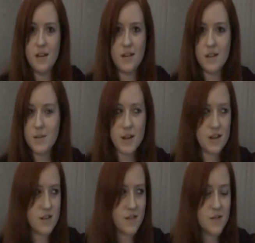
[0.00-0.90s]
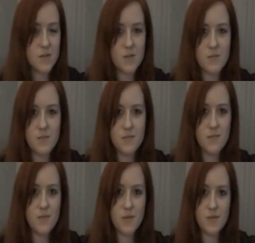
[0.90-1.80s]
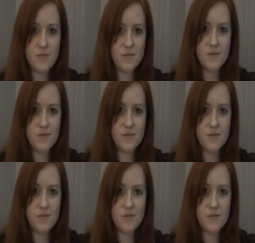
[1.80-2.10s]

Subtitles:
Does anybody else have that problem? No?